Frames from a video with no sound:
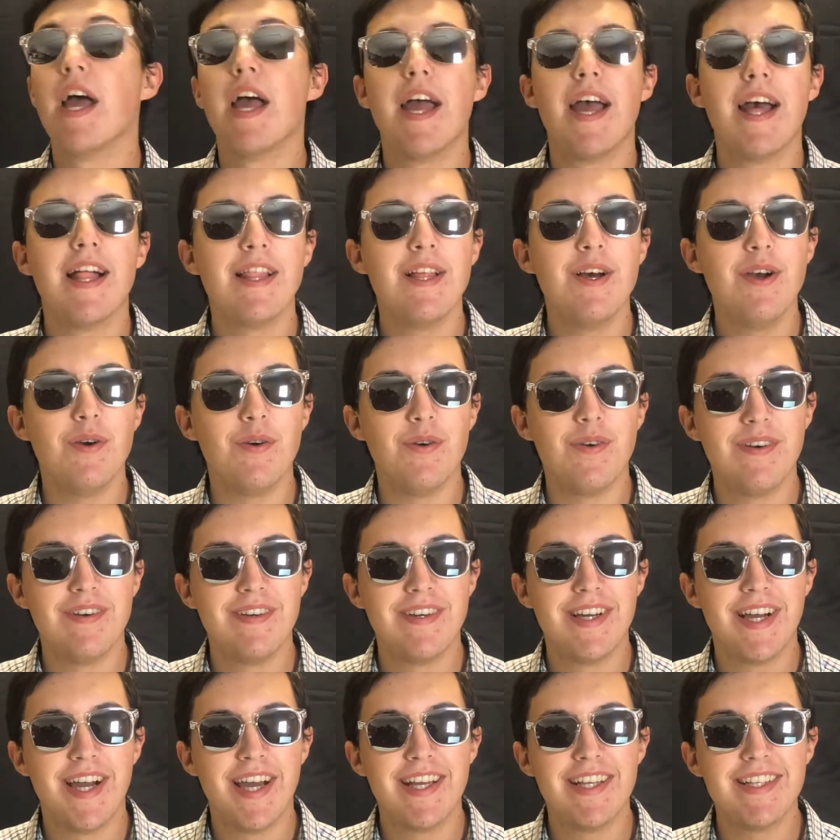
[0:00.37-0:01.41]
Hello,
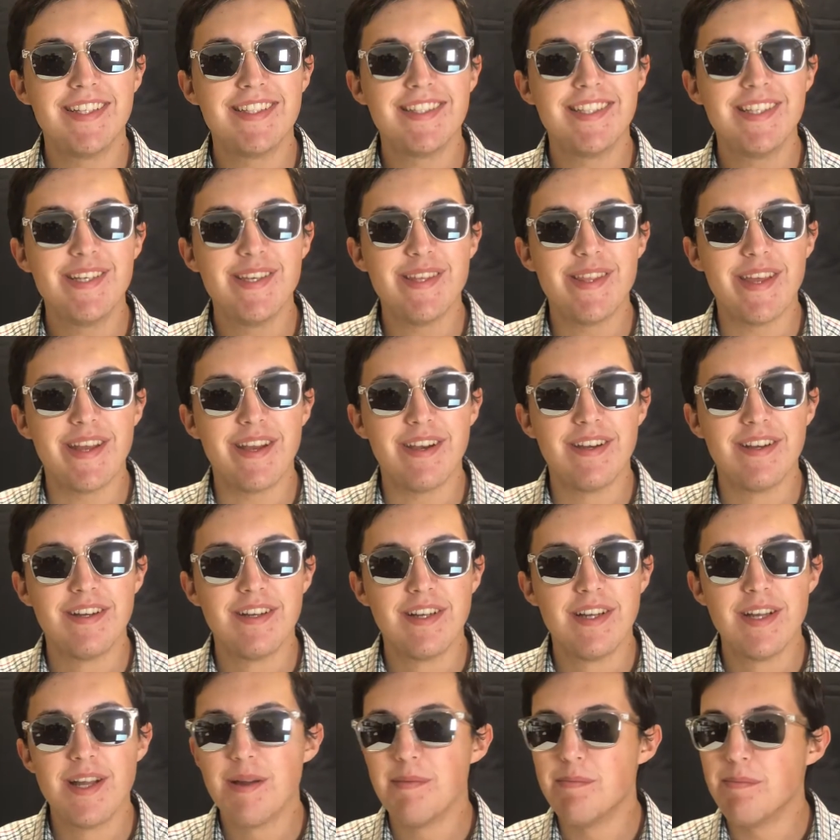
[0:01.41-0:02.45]
I didn't see you there.
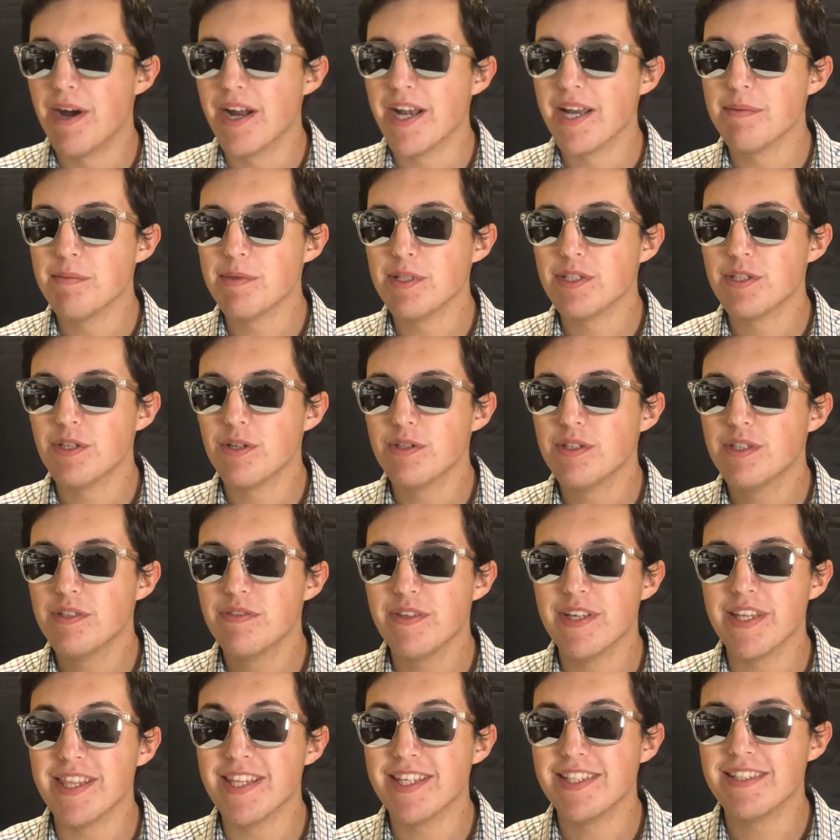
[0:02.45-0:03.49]
My name is Joseph,
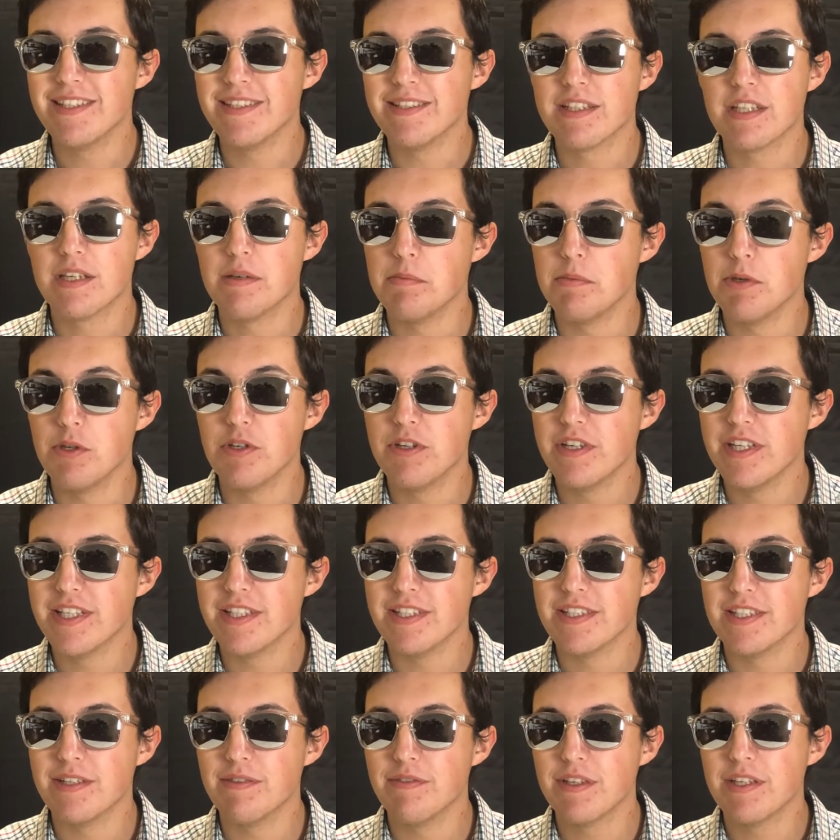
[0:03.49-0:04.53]
and this is Community and
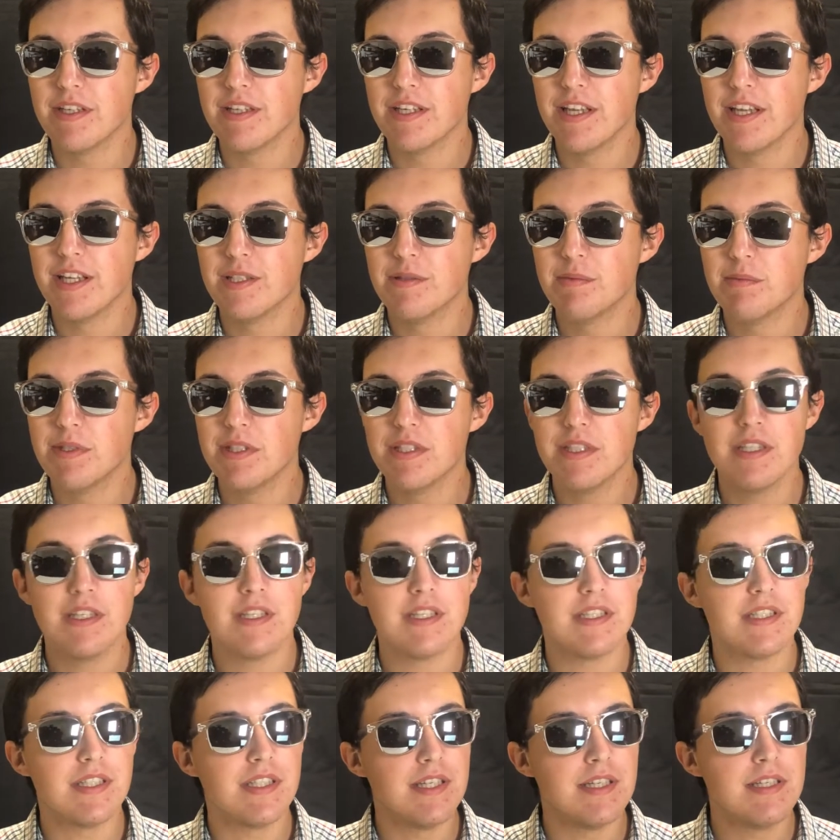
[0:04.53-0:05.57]
Civic Engagement's
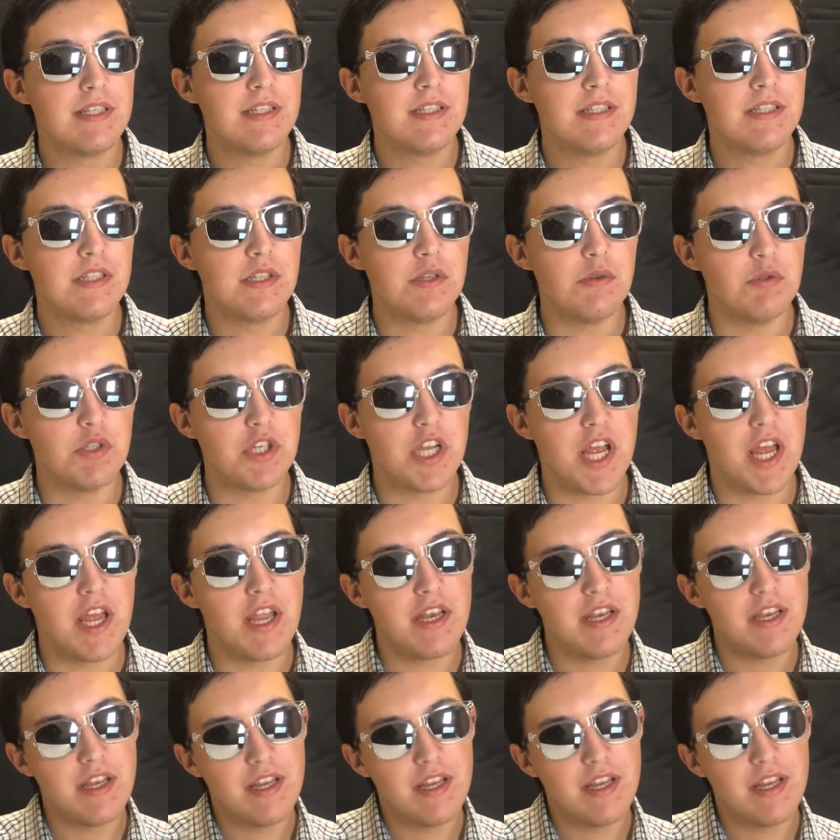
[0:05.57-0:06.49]
Citizens U-Chat.